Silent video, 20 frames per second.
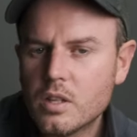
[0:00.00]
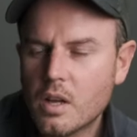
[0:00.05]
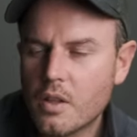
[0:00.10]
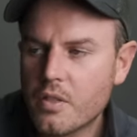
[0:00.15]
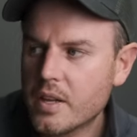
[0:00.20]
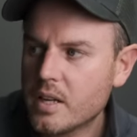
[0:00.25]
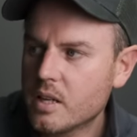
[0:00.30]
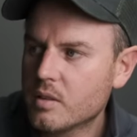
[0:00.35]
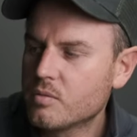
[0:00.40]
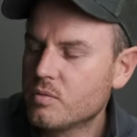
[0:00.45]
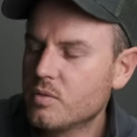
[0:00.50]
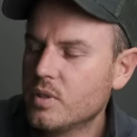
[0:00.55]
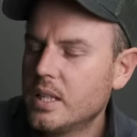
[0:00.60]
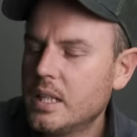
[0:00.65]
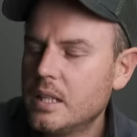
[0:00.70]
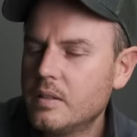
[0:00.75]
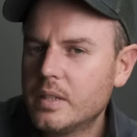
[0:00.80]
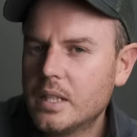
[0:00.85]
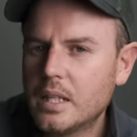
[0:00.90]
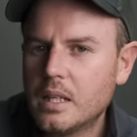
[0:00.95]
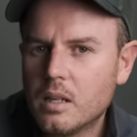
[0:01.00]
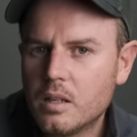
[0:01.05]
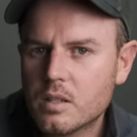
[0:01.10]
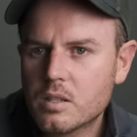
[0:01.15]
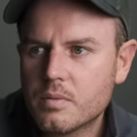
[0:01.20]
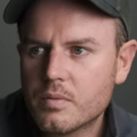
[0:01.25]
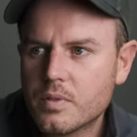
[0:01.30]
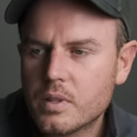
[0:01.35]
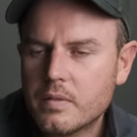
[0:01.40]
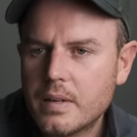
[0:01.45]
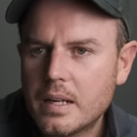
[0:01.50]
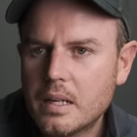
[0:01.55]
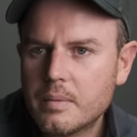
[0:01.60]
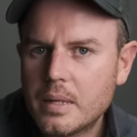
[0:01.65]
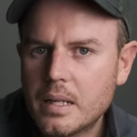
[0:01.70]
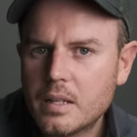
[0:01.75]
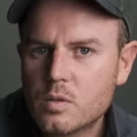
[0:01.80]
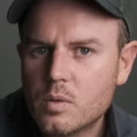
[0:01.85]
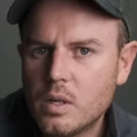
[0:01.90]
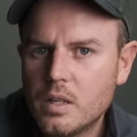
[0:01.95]
I think I've really liked something around
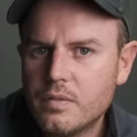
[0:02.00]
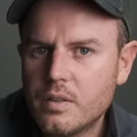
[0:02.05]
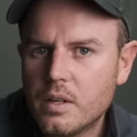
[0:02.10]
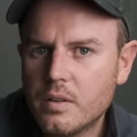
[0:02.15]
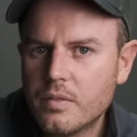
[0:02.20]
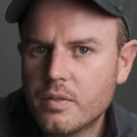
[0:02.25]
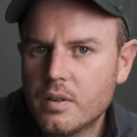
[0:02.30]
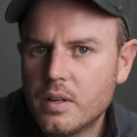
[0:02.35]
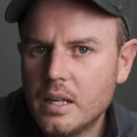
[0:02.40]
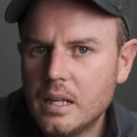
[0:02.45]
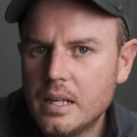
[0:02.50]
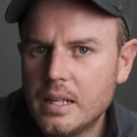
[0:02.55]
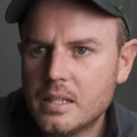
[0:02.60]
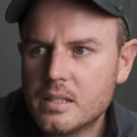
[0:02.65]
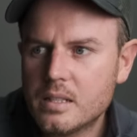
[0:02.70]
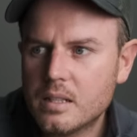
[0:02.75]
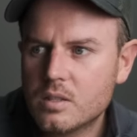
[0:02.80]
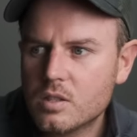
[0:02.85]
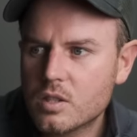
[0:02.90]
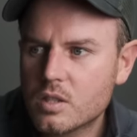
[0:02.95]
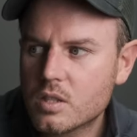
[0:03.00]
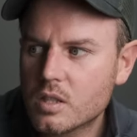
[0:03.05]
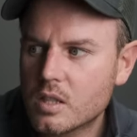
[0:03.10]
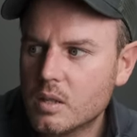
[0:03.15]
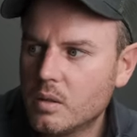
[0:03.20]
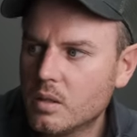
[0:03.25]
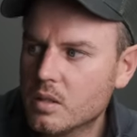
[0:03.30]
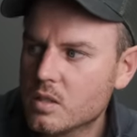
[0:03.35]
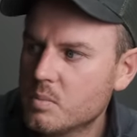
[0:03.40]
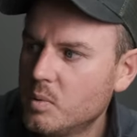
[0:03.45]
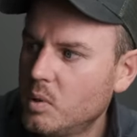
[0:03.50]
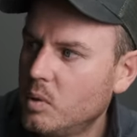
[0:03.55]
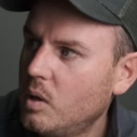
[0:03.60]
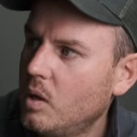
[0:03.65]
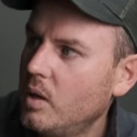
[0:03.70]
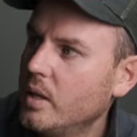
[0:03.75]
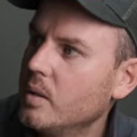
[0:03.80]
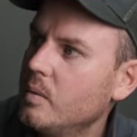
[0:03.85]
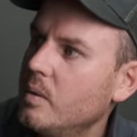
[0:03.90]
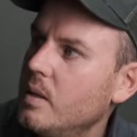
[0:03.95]
about the 25-30 litre just to go on a small
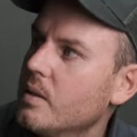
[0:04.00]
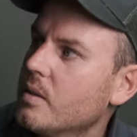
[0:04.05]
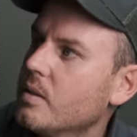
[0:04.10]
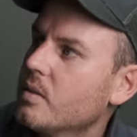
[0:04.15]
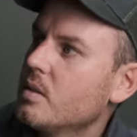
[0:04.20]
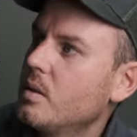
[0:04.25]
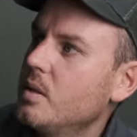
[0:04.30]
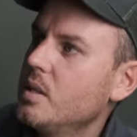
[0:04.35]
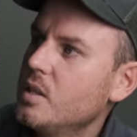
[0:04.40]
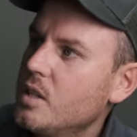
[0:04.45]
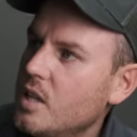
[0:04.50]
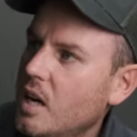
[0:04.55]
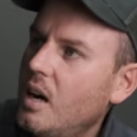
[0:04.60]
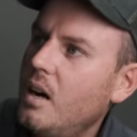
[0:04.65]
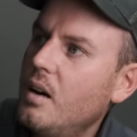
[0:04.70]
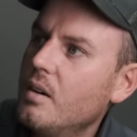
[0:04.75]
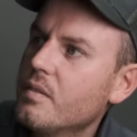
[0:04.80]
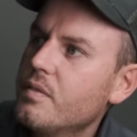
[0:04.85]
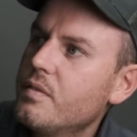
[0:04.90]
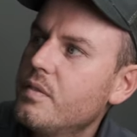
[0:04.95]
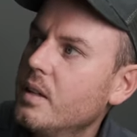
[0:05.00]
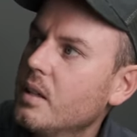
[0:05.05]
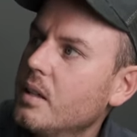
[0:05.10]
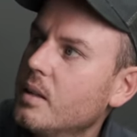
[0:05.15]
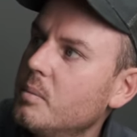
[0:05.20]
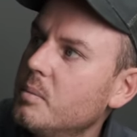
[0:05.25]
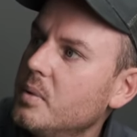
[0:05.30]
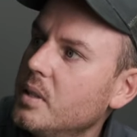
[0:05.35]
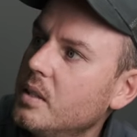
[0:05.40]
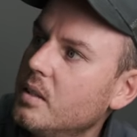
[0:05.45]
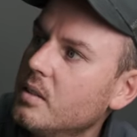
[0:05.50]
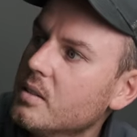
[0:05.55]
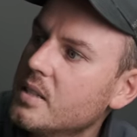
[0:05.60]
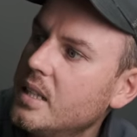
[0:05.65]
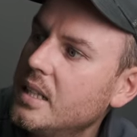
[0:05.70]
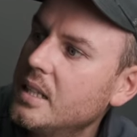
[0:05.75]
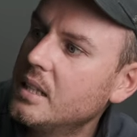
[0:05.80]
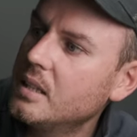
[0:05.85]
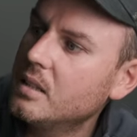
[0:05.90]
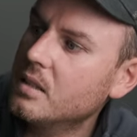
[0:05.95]
height with, so you can't fill up, you're not
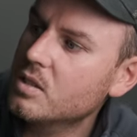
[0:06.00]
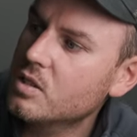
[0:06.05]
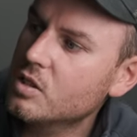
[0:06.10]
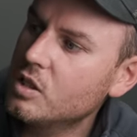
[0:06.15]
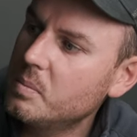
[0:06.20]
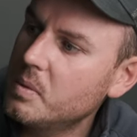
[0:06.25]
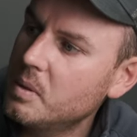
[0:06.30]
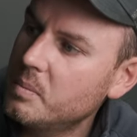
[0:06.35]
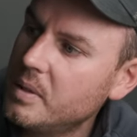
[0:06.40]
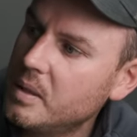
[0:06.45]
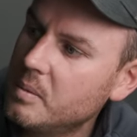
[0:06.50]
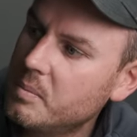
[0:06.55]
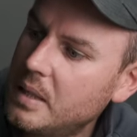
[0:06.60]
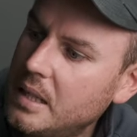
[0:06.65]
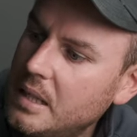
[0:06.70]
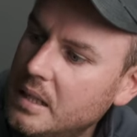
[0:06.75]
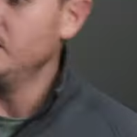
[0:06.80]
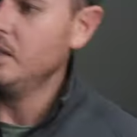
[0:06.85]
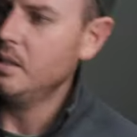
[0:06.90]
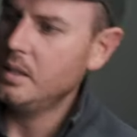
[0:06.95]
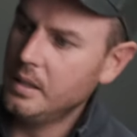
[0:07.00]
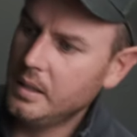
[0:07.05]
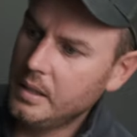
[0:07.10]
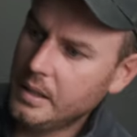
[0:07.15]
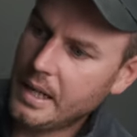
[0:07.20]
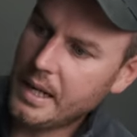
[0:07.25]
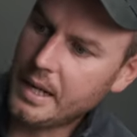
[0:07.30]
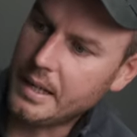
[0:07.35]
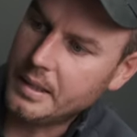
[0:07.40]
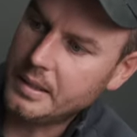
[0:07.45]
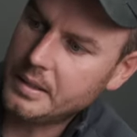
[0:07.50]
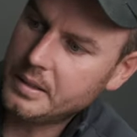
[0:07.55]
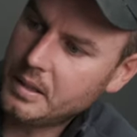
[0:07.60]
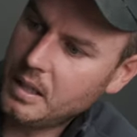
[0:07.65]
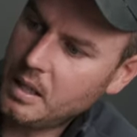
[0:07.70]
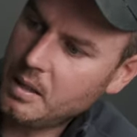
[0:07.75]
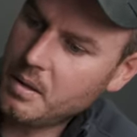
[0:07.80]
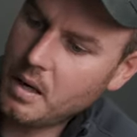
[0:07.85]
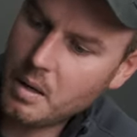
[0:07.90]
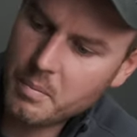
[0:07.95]
taking a stupid big bag. Yeah,
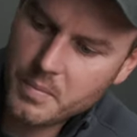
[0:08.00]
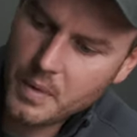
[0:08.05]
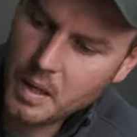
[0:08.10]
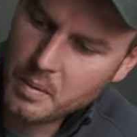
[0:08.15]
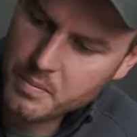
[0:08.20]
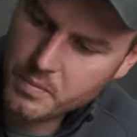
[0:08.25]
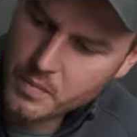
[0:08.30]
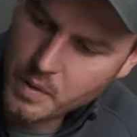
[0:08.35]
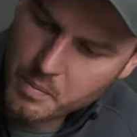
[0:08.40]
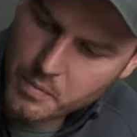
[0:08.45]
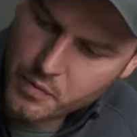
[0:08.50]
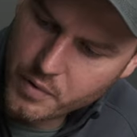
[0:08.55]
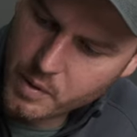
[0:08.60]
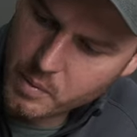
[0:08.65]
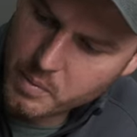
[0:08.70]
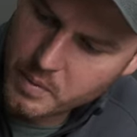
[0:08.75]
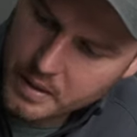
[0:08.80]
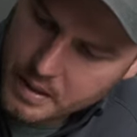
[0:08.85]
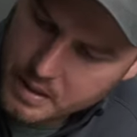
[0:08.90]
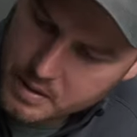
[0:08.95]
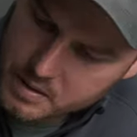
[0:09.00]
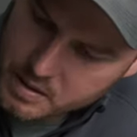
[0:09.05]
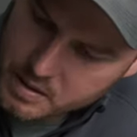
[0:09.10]
I'm thrilled with it.